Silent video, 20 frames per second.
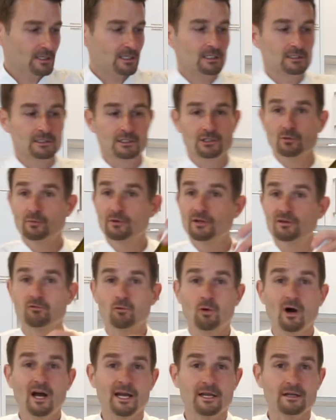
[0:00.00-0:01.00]
a little bit of
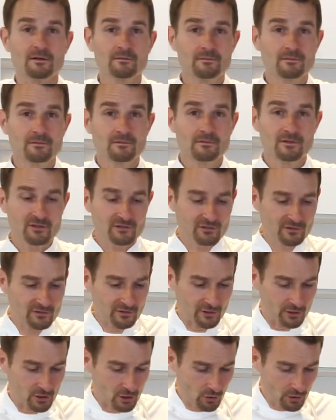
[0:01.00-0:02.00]
wine. This is
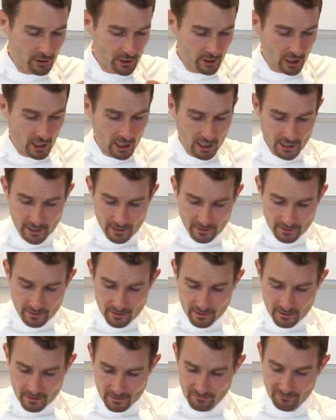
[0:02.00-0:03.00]
an Okanagan
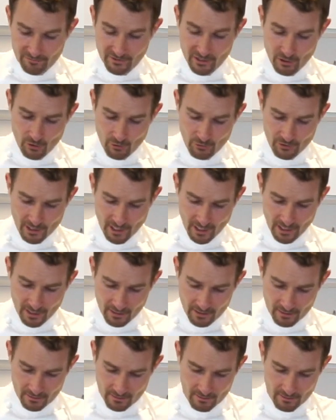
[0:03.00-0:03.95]
Viognier,